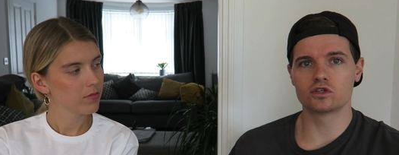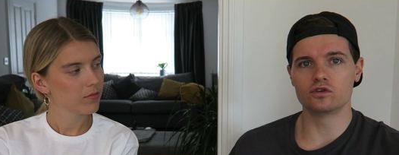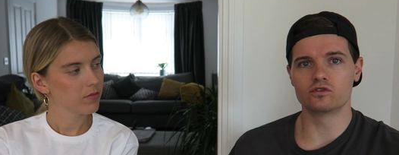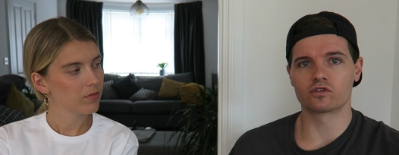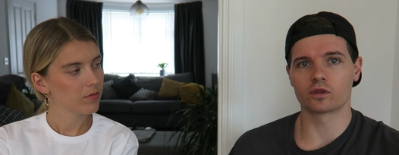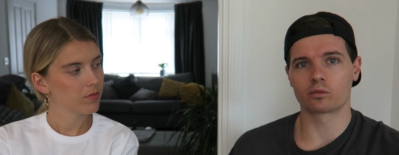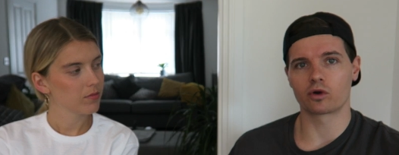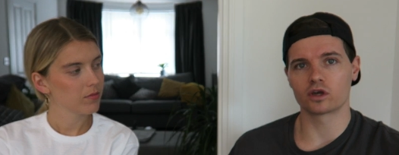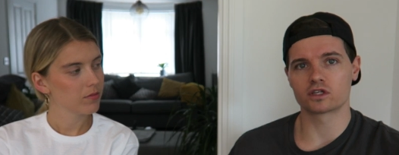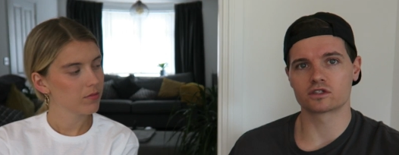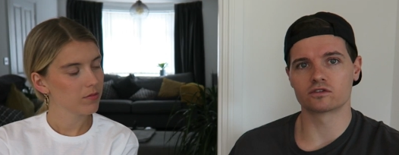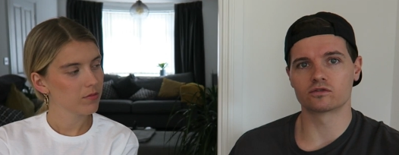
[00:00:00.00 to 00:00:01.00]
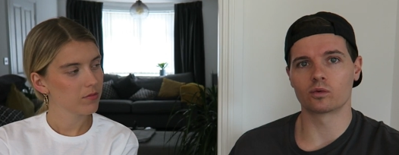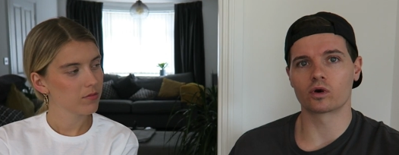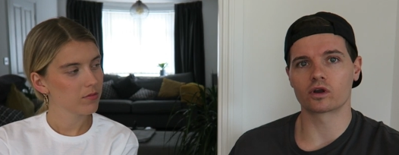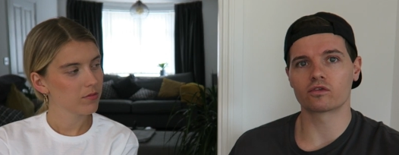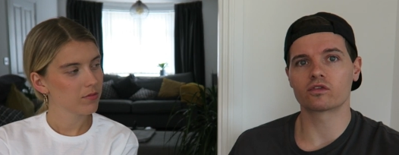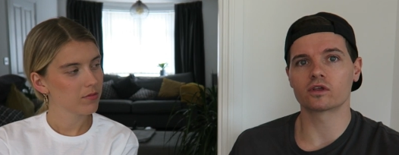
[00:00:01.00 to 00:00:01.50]
Speaker 1: two for the price of
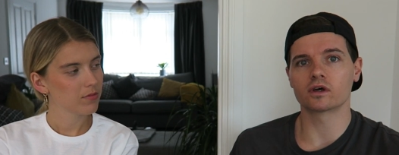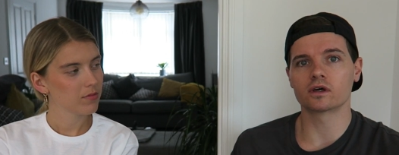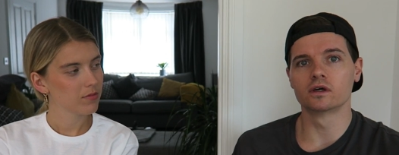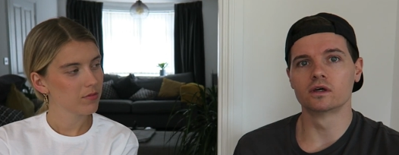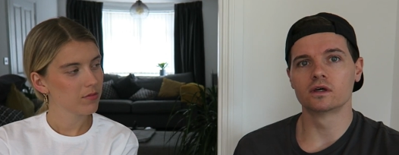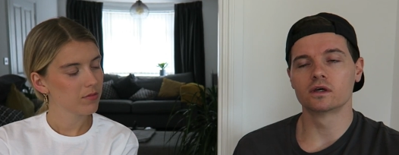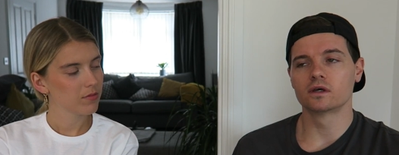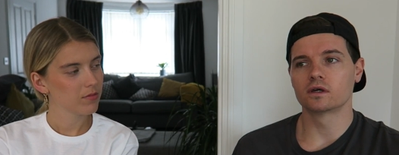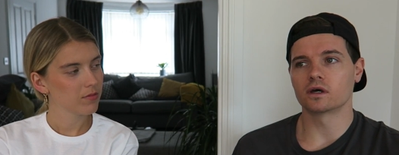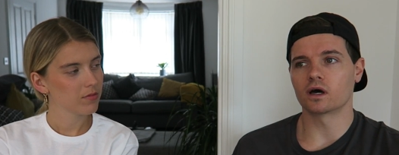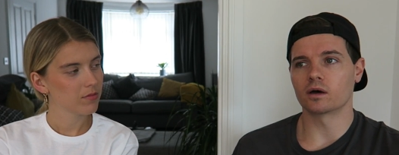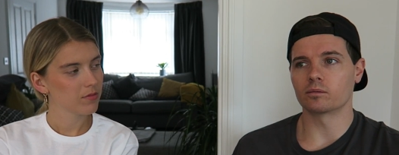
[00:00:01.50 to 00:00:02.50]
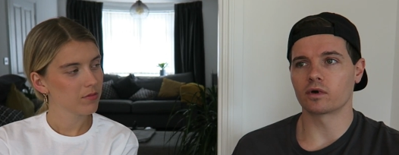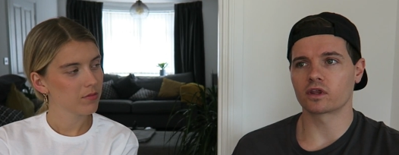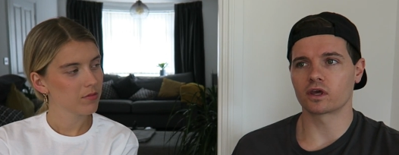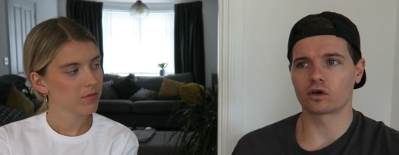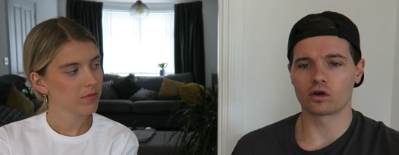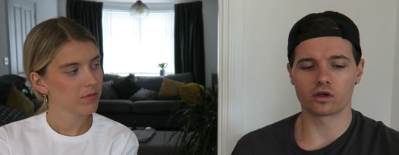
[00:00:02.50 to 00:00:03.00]
one of the... Um, I
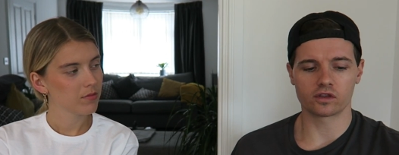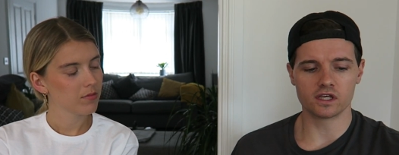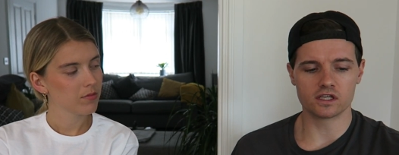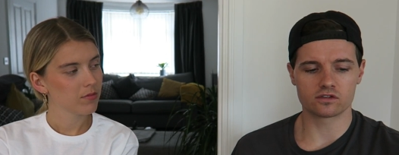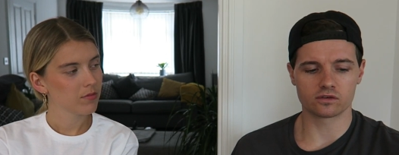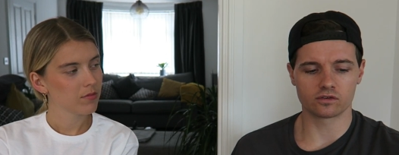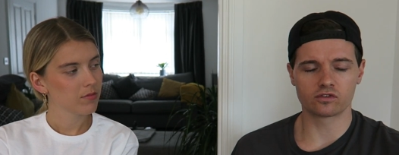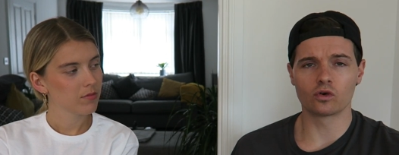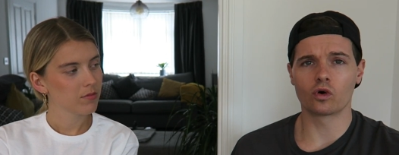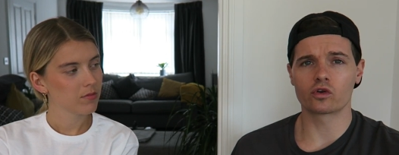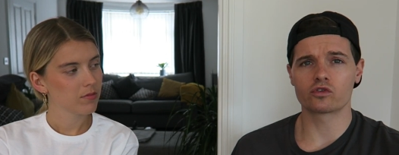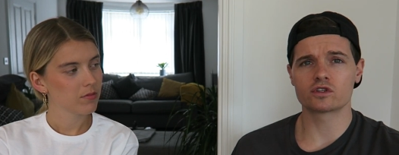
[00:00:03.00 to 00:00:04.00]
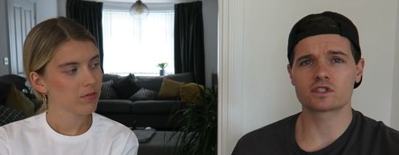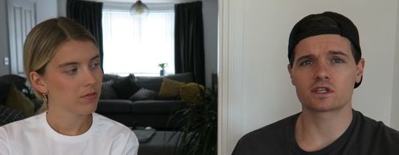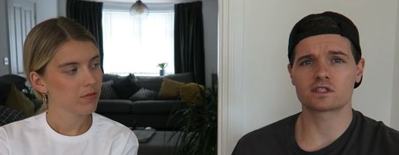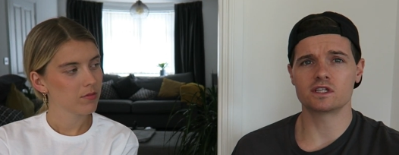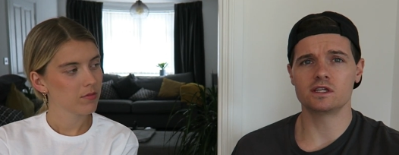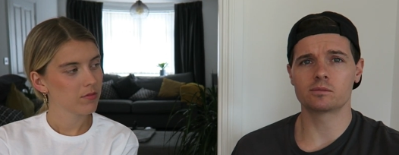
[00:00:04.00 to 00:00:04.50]
think I got these for four hundred and
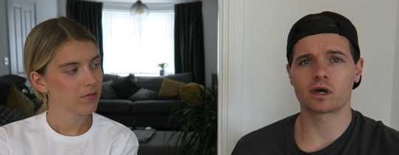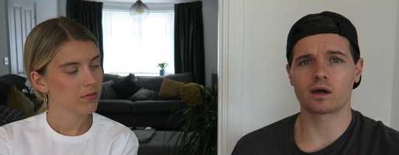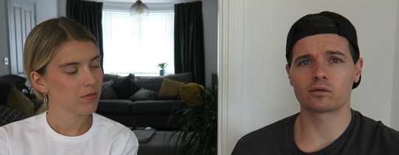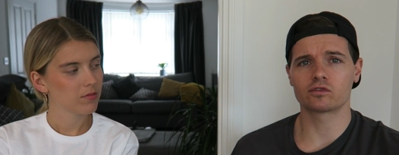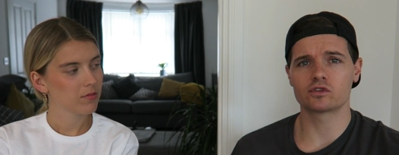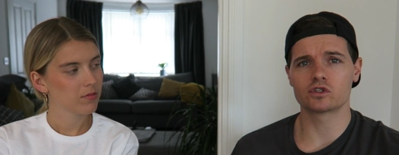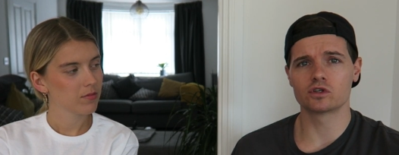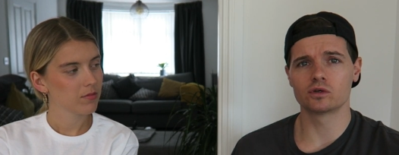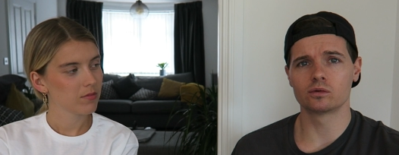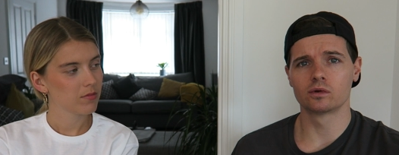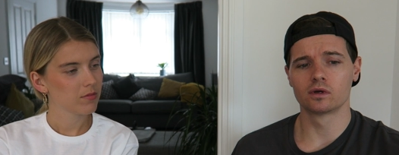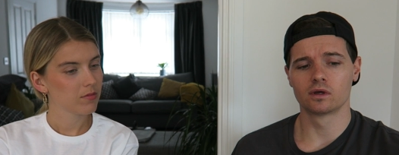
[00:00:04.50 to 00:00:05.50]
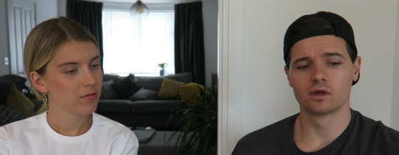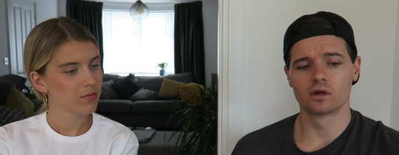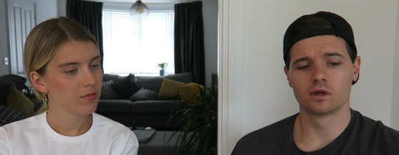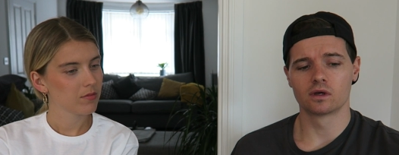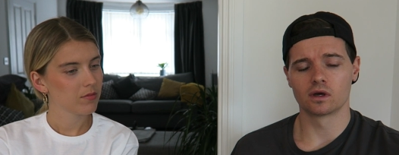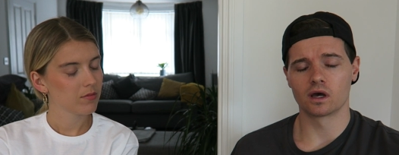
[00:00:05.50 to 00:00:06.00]
sixteen pounds for two.
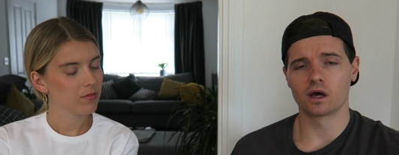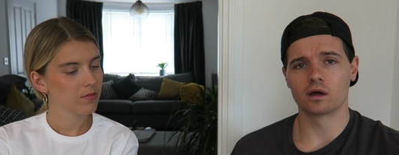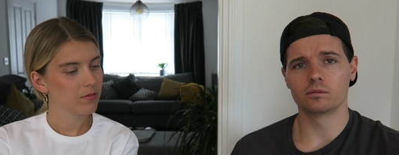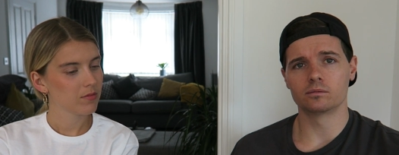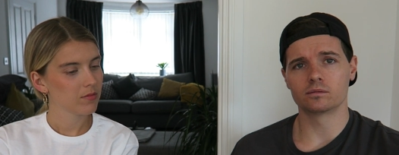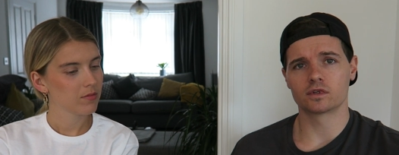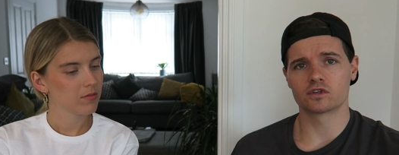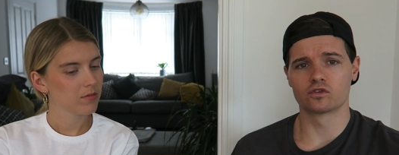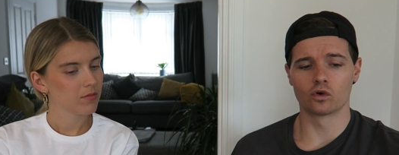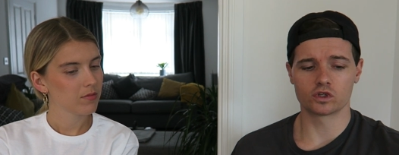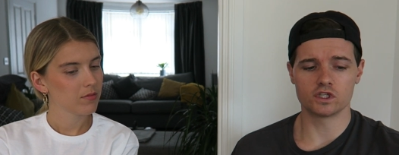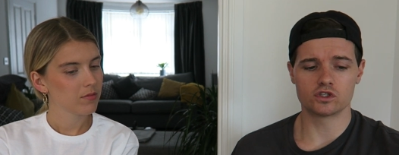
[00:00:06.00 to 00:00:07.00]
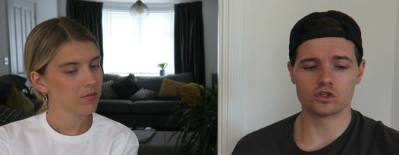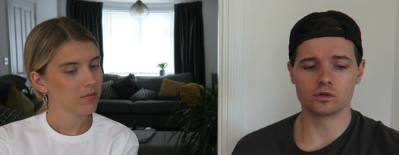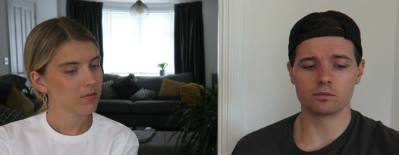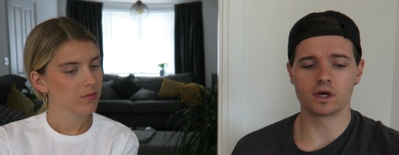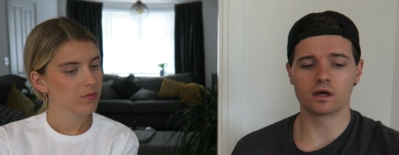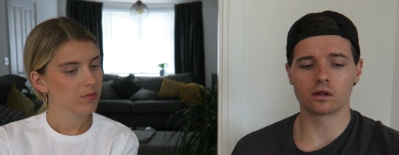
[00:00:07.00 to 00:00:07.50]
Um, the forty-two
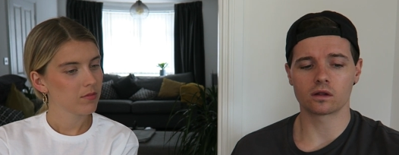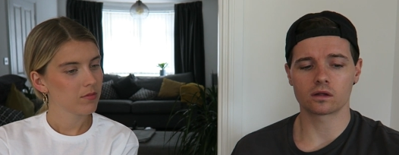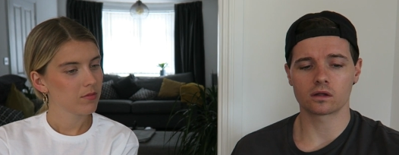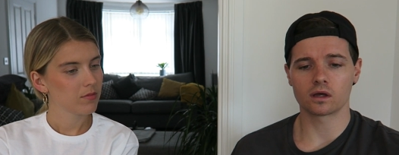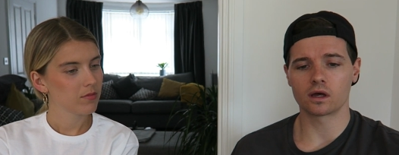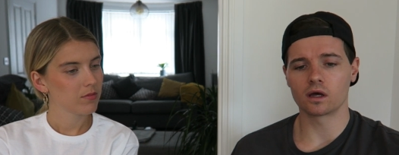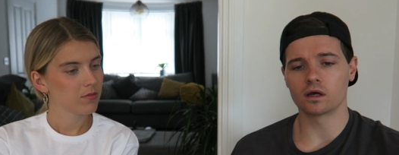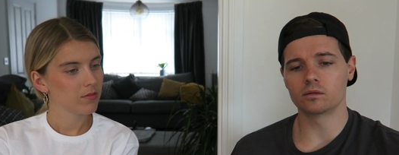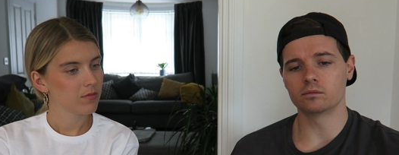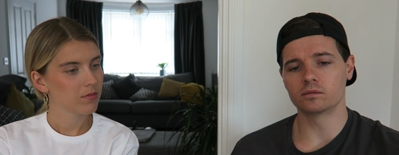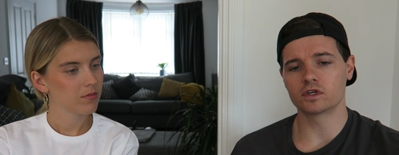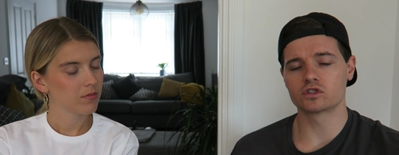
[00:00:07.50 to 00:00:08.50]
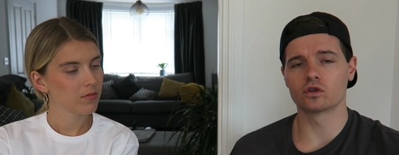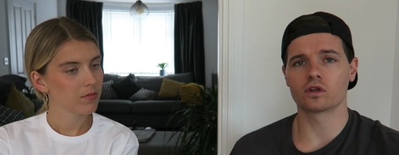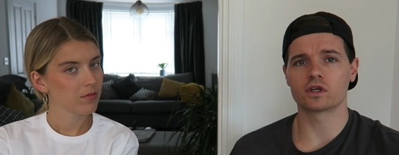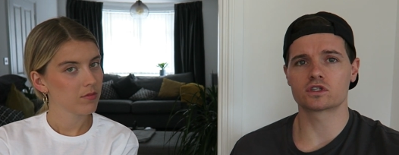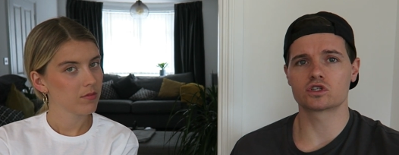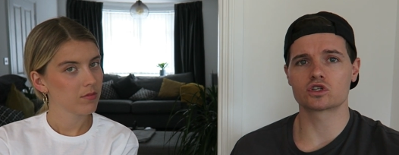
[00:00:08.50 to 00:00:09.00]
mil, um, it's
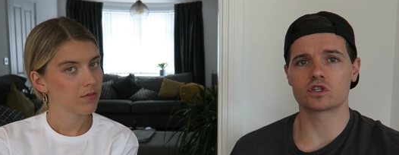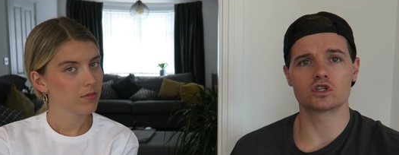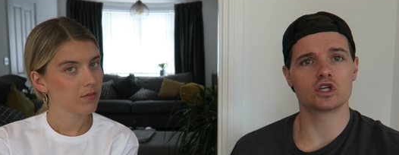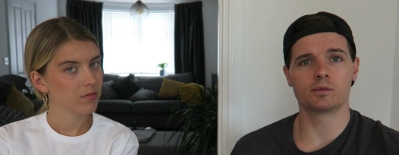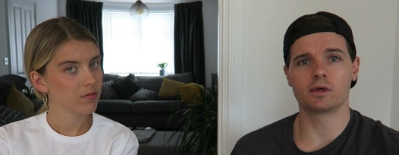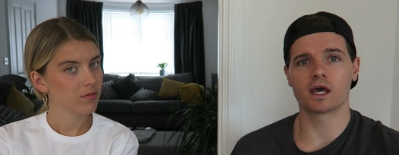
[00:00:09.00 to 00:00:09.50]
not, it's just the G